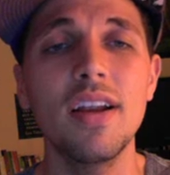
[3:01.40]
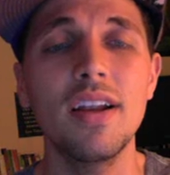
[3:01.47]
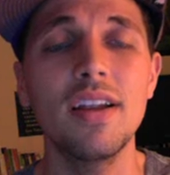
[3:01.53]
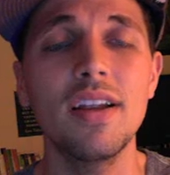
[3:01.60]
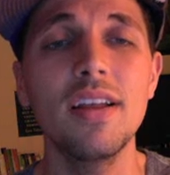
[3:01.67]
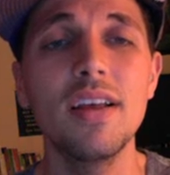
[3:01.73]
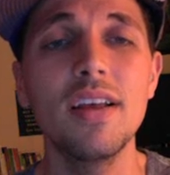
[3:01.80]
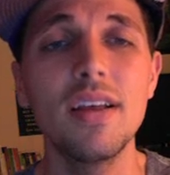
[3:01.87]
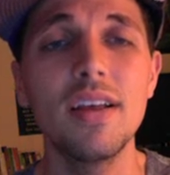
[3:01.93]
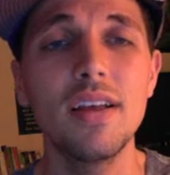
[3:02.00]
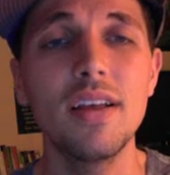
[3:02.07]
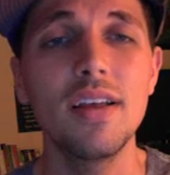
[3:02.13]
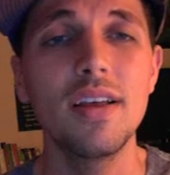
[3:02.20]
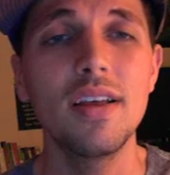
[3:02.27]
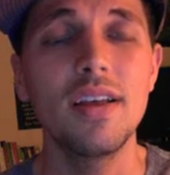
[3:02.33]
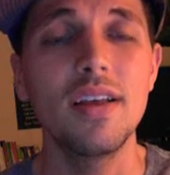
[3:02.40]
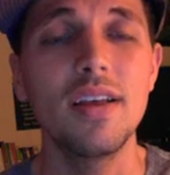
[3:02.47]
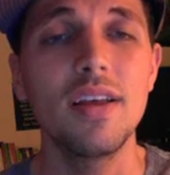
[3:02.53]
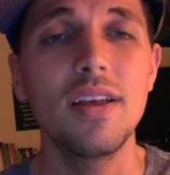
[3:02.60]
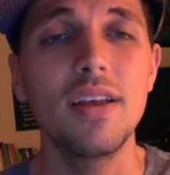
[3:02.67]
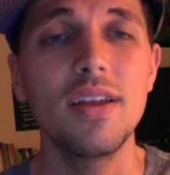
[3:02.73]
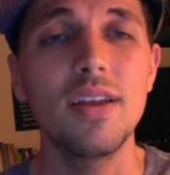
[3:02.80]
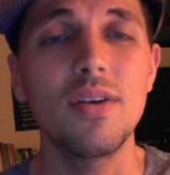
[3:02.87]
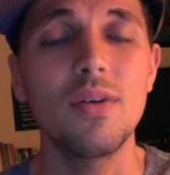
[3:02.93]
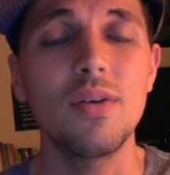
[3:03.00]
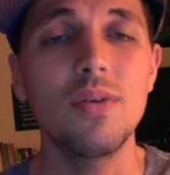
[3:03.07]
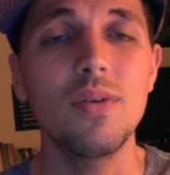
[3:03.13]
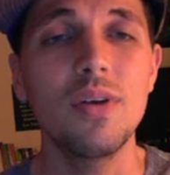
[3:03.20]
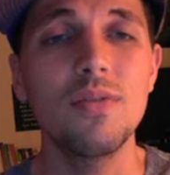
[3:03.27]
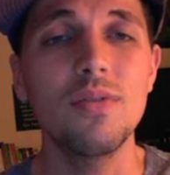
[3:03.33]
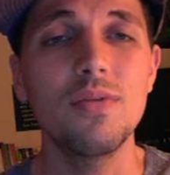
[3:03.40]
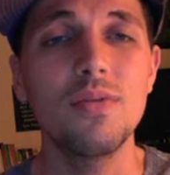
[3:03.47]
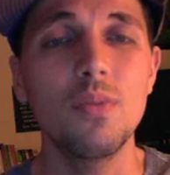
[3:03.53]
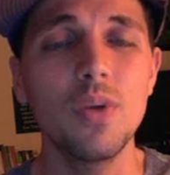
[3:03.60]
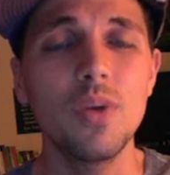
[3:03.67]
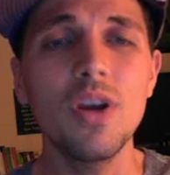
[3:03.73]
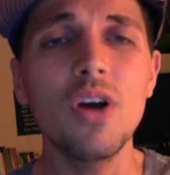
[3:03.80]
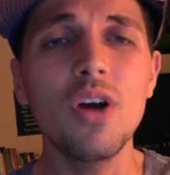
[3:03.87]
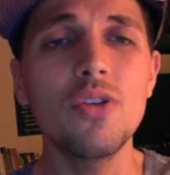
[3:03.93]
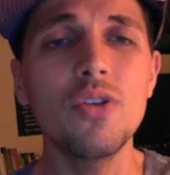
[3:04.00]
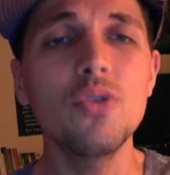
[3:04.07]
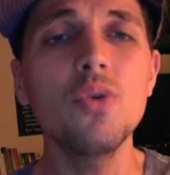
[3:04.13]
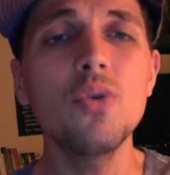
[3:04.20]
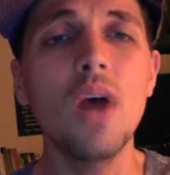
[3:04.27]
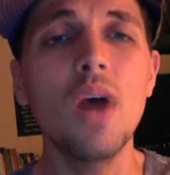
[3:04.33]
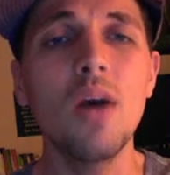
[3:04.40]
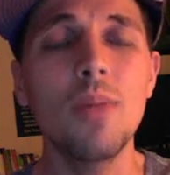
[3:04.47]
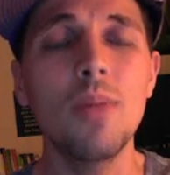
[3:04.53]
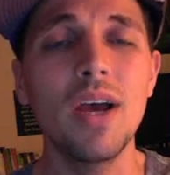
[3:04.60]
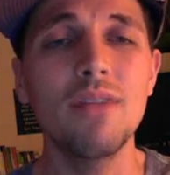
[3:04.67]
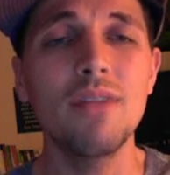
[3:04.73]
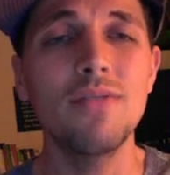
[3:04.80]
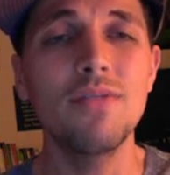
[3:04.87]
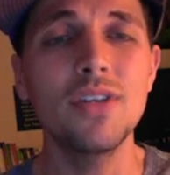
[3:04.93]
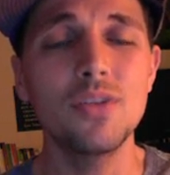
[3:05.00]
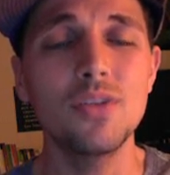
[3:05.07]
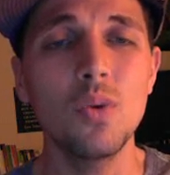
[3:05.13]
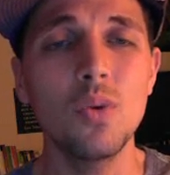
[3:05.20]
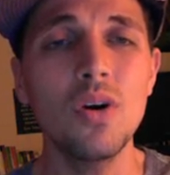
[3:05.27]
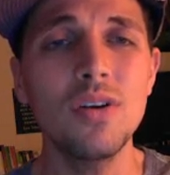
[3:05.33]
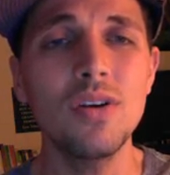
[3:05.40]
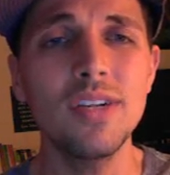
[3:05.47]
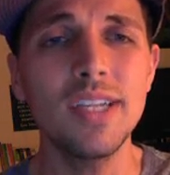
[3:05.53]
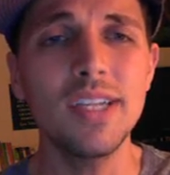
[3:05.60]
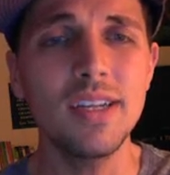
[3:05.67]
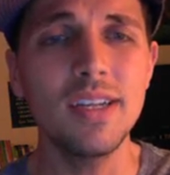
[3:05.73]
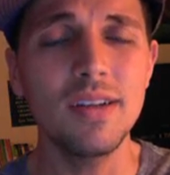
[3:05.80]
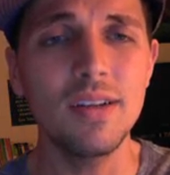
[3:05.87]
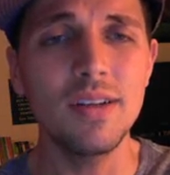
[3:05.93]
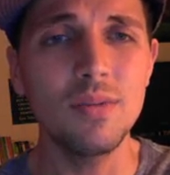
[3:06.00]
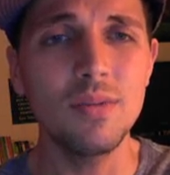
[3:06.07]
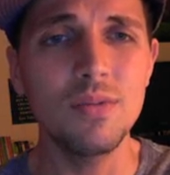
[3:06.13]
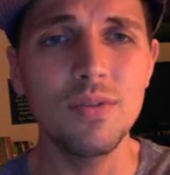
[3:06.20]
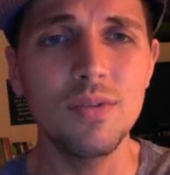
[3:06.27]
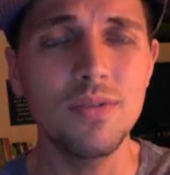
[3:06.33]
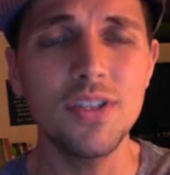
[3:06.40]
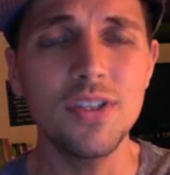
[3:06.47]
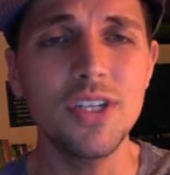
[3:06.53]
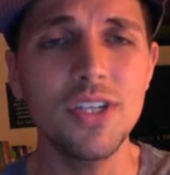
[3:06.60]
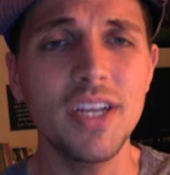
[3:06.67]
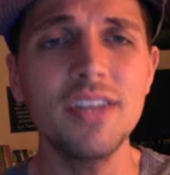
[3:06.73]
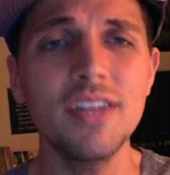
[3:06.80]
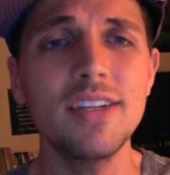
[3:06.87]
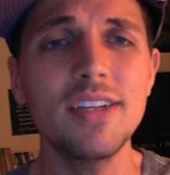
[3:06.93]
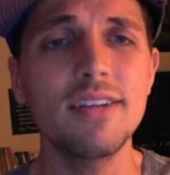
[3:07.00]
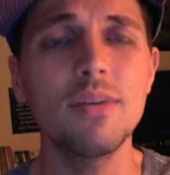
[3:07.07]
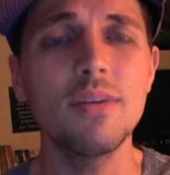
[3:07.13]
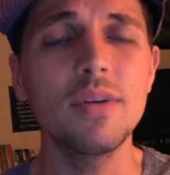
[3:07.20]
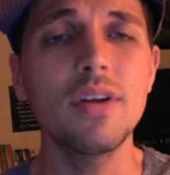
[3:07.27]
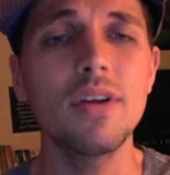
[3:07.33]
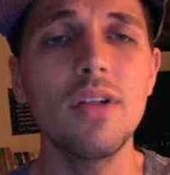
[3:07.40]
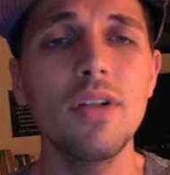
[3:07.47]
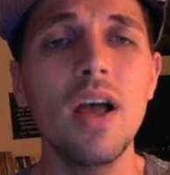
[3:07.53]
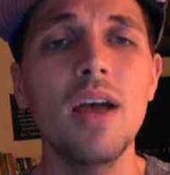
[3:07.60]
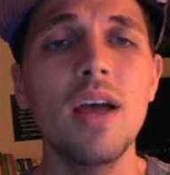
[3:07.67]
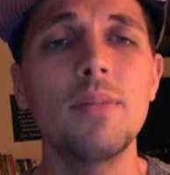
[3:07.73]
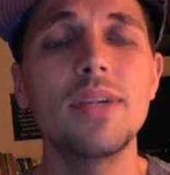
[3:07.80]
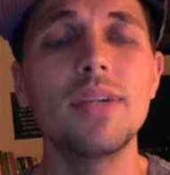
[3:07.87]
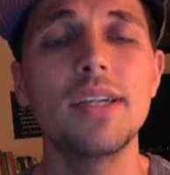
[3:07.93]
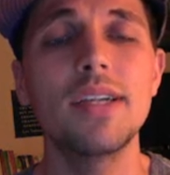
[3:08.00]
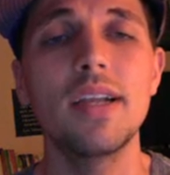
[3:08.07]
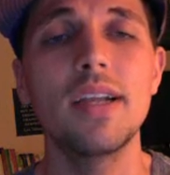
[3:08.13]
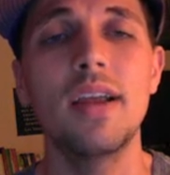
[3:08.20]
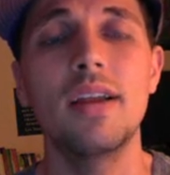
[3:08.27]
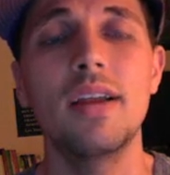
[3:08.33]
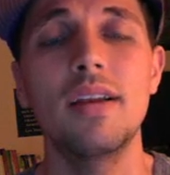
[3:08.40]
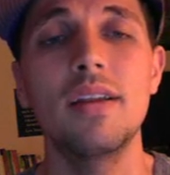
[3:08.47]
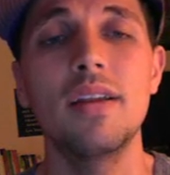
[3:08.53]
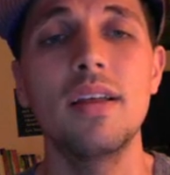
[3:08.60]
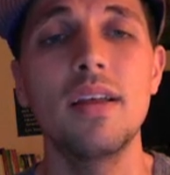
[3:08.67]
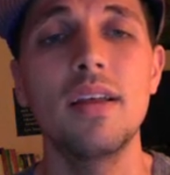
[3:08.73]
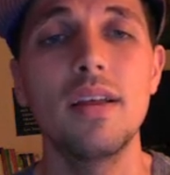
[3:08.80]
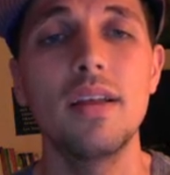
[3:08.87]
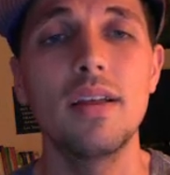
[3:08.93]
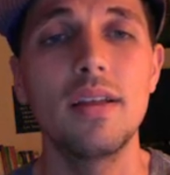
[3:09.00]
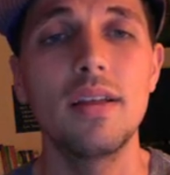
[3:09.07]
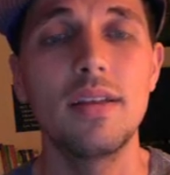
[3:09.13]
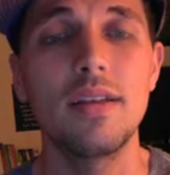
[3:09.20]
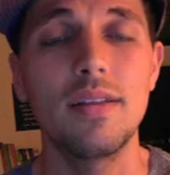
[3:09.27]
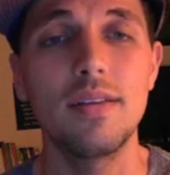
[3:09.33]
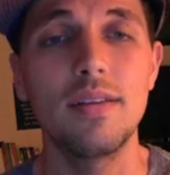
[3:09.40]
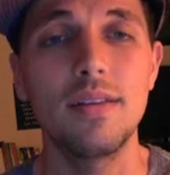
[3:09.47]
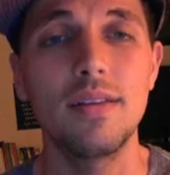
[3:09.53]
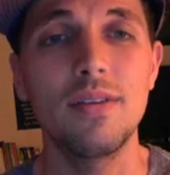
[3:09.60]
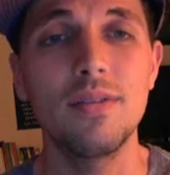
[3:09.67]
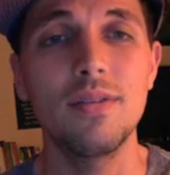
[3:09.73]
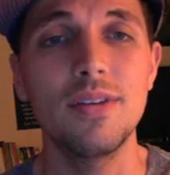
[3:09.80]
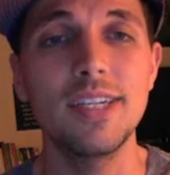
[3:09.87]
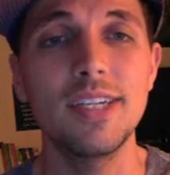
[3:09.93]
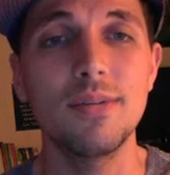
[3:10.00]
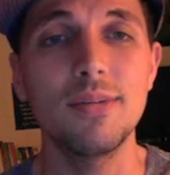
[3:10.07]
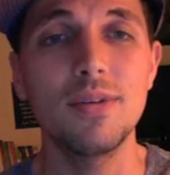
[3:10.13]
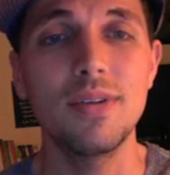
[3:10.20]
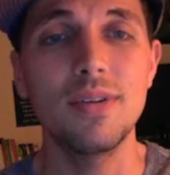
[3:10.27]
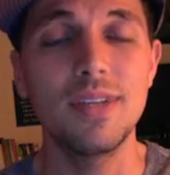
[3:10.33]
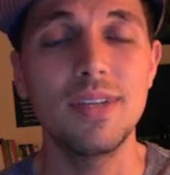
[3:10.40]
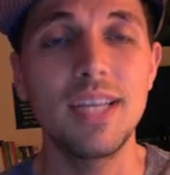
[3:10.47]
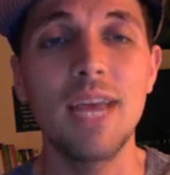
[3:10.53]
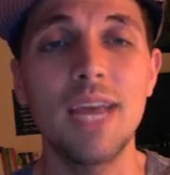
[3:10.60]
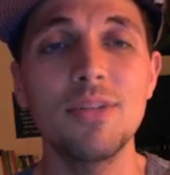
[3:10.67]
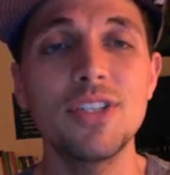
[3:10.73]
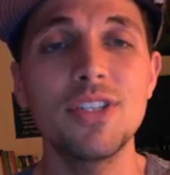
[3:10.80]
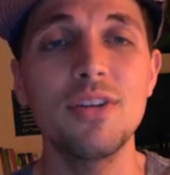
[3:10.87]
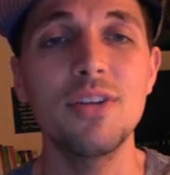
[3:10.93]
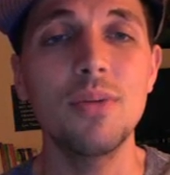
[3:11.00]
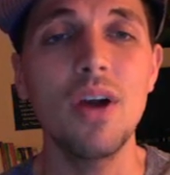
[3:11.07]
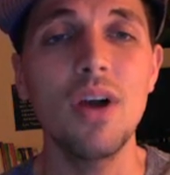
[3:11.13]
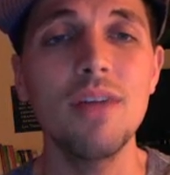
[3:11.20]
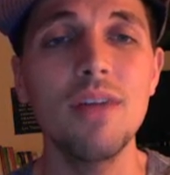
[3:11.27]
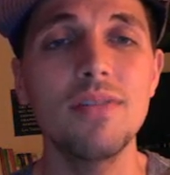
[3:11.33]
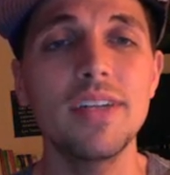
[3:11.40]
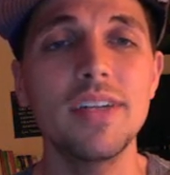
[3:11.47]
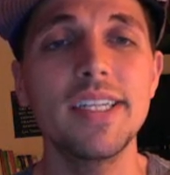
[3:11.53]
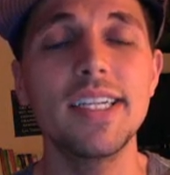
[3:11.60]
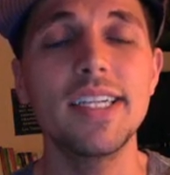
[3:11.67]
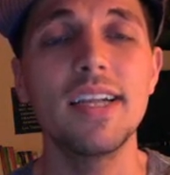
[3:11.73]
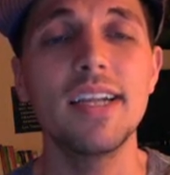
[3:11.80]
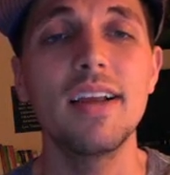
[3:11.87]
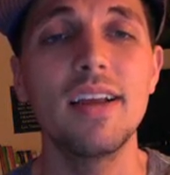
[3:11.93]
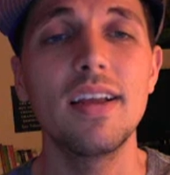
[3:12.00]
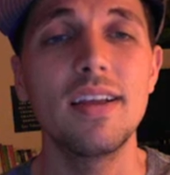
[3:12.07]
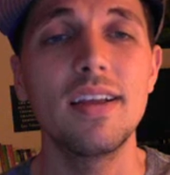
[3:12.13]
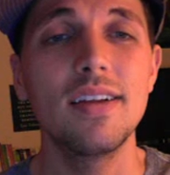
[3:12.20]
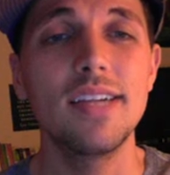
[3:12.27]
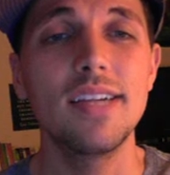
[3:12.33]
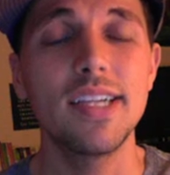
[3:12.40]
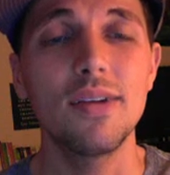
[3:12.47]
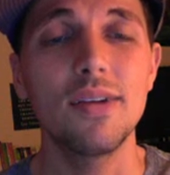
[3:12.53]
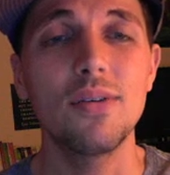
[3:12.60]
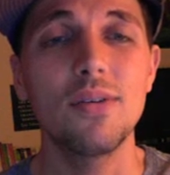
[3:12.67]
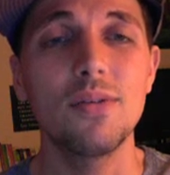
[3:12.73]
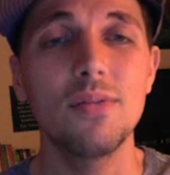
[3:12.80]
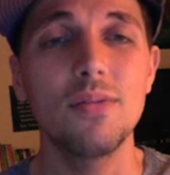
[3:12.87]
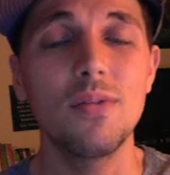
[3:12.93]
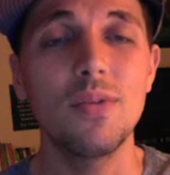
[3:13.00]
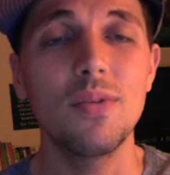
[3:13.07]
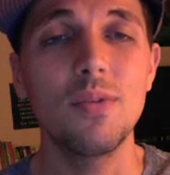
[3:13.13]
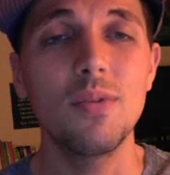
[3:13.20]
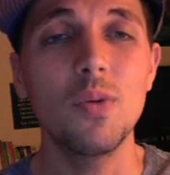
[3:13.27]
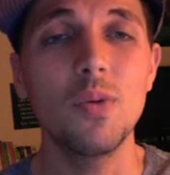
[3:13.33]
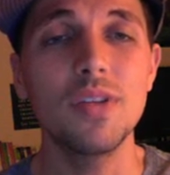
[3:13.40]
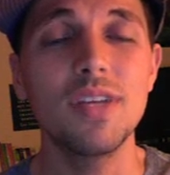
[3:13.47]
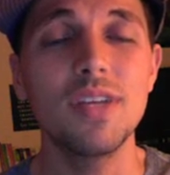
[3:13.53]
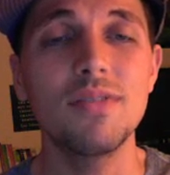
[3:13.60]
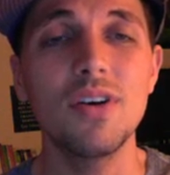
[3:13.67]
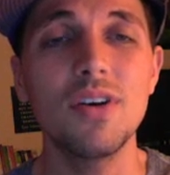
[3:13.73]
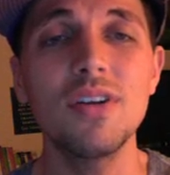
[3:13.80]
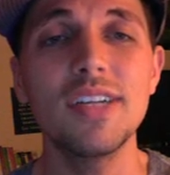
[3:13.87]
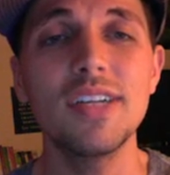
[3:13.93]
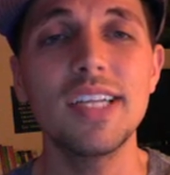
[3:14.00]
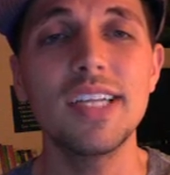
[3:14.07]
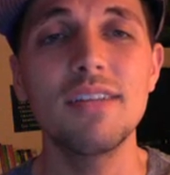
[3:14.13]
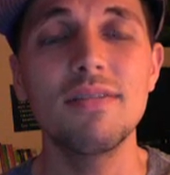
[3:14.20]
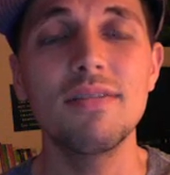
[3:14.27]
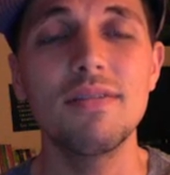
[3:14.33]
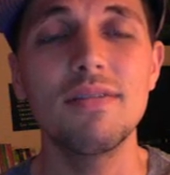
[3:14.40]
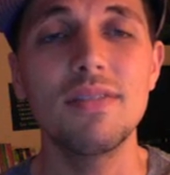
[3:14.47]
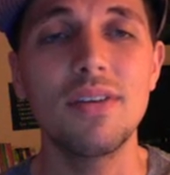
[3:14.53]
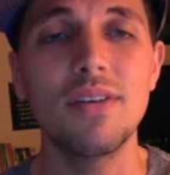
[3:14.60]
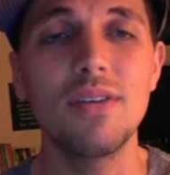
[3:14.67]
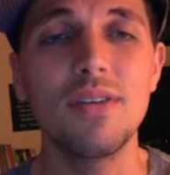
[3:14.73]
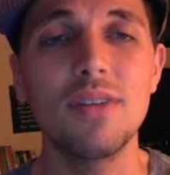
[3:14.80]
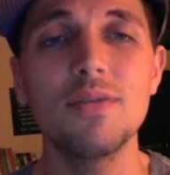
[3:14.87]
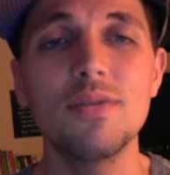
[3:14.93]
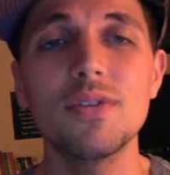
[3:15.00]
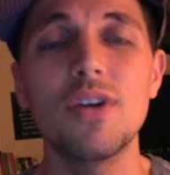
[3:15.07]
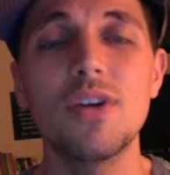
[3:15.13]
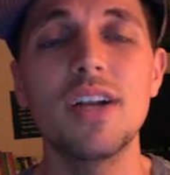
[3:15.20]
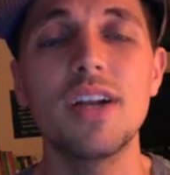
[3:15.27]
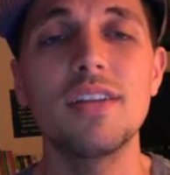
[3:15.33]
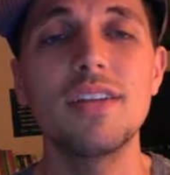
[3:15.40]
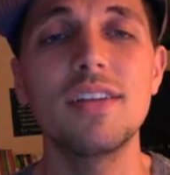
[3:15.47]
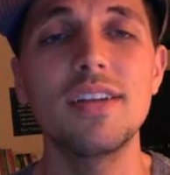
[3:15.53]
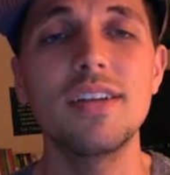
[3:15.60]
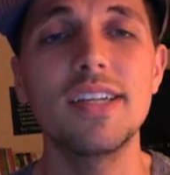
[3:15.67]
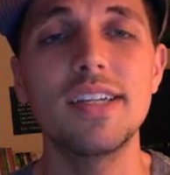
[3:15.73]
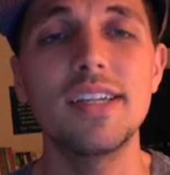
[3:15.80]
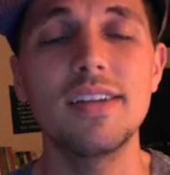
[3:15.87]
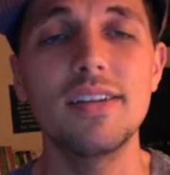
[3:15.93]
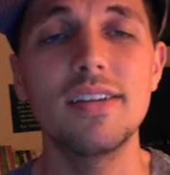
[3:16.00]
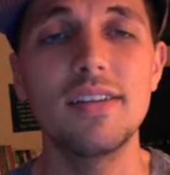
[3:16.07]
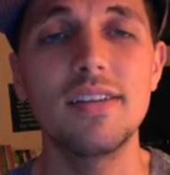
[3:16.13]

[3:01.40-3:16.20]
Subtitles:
And you know, if we all knew how bad fish was, the fishing industry would collapse, and you know, this would damage their profits. So what they've done is they've, you know, infiltrated these